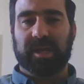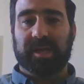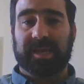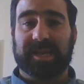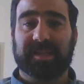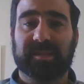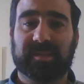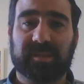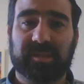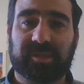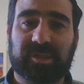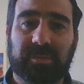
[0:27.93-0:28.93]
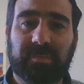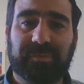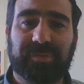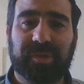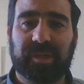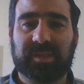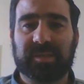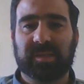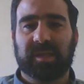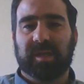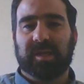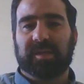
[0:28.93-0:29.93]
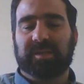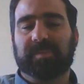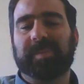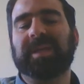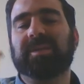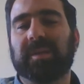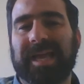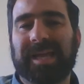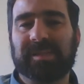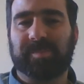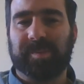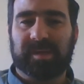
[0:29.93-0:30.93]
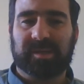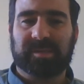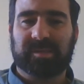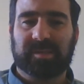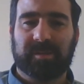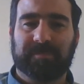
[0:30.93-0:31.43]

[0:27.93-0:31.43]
And some of these special aspects